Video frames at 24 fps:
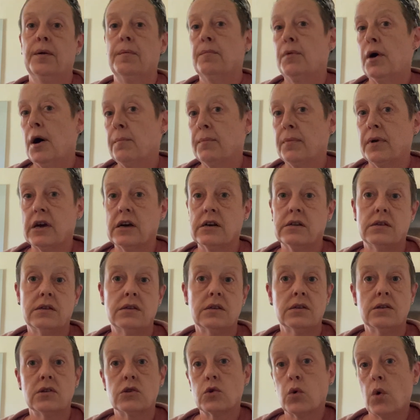pumpkins
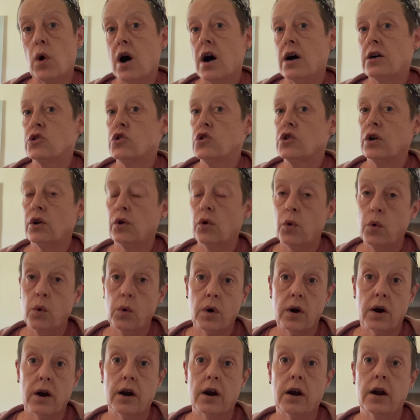and squash and
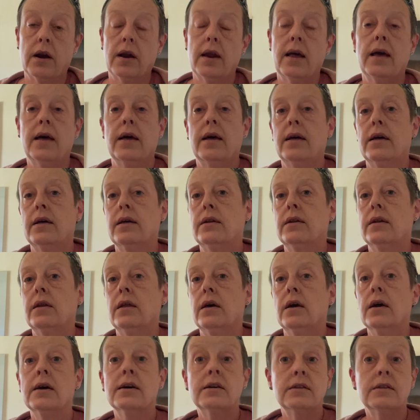corn and